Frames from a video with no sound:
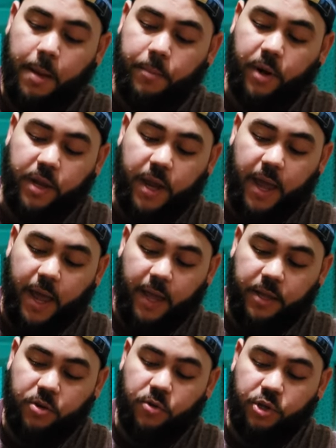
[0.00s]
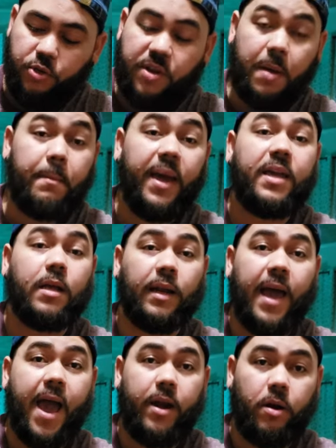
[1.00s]
But yeah, you, you can make it
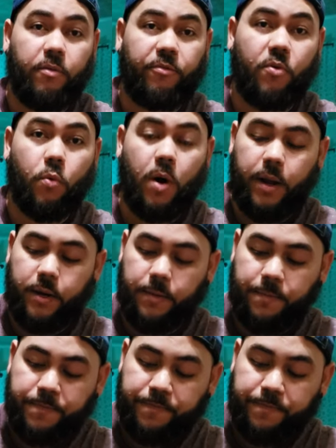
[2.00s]
lighter if you want.